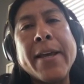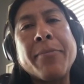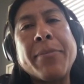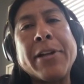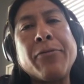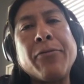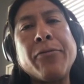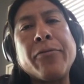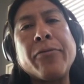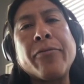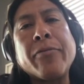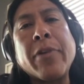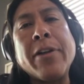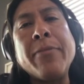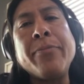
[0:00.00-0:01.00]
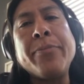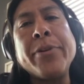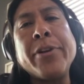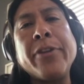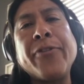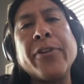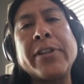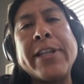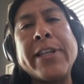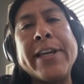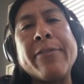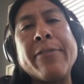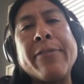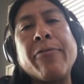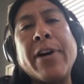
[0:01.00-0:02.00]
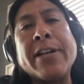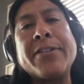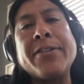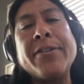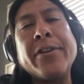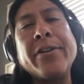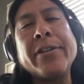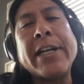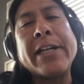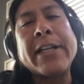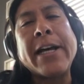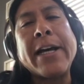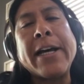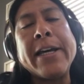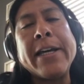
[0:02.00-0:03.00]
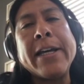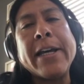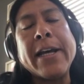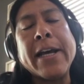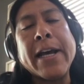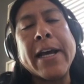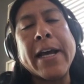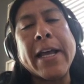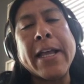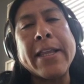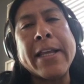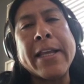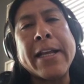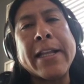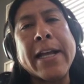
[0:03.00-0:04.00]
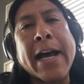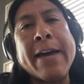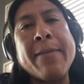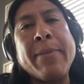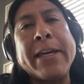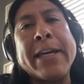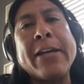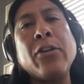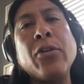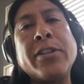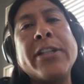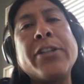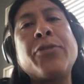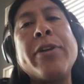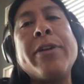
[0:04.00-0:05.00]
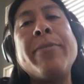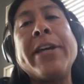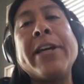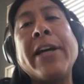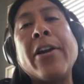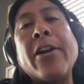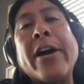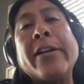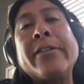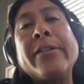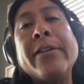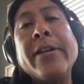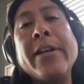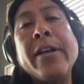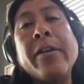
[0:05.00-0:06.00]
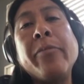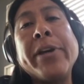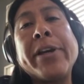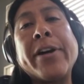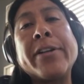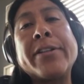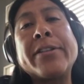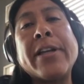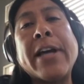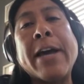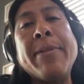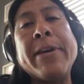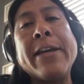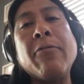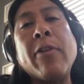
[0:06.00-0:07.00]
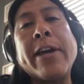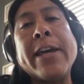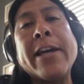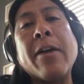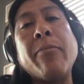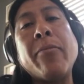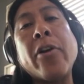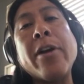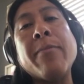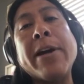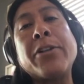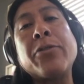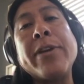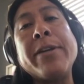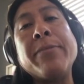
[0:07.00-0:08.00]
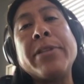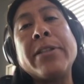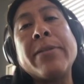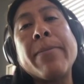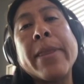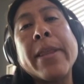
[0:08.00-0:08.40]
But one beautiful thing it was, that I began lucid dreaming a lot, because I began waking up more in my dreams.